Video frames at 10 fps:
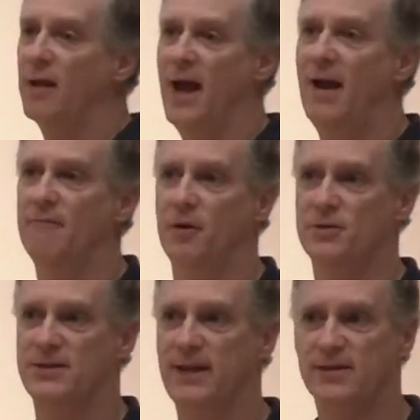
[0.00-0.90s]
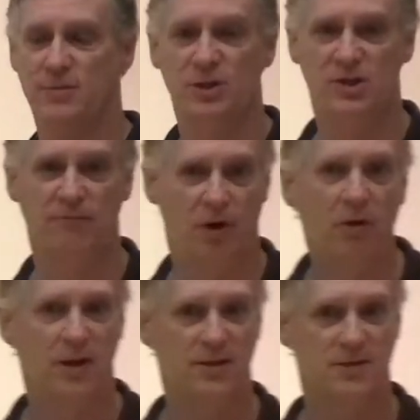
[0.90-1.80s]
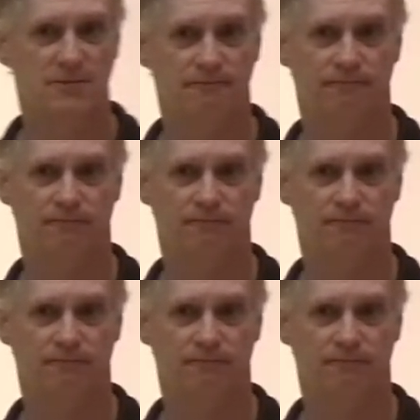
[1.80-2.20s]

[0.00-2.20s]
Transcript: have those things which have hurt us.